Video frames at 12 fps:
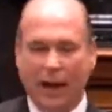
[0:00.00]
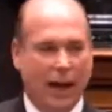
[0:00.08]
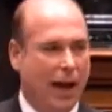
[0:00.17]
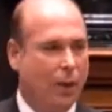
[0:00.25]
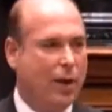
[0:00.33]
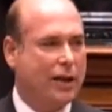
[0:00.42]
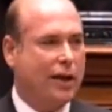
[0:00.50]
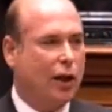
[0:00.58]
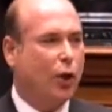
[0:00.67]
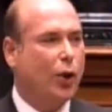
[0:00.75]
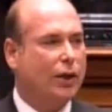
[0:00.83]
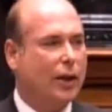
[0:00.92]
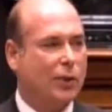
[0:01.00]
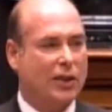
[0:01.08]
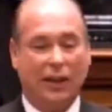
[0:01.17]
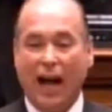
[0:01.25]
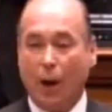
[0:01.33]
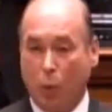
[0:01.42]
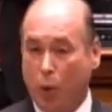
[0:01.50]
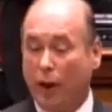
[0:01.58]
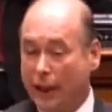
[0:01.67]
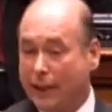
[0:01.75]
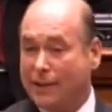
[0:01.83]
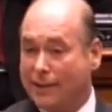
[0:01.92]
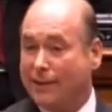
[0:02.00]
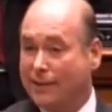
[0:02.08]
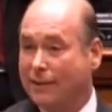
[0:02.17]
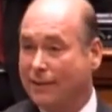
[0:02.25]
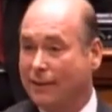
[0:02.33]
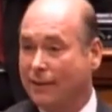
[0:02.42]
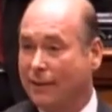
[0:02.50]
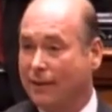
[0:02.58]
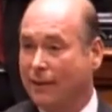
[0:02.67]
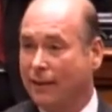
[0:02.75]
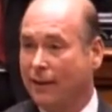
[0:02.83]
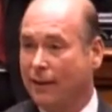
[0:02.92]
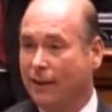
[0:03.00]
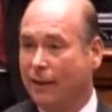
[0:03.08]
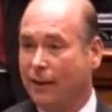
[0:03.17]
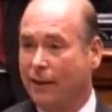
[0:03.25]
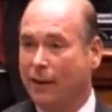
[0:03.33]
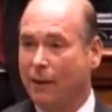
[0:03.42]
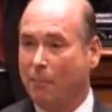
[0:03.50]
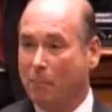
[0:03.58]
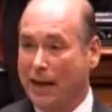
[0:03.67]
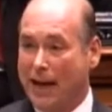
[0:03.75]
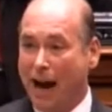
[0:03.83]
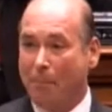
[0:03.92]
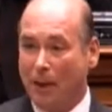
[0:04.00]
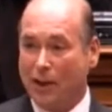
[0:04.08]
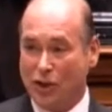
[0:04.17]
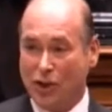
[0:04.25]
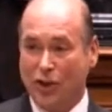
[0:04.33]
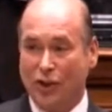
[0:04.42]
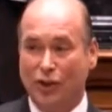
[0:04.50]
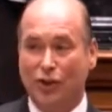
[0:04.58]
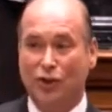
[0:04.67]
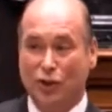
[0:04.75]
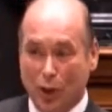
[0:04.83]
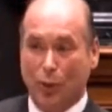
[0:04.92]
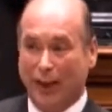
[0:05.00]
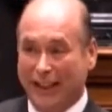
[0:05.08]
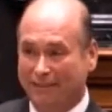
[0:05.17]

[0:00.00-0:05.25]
And we concluded there was a lot of willingness, but not much doing.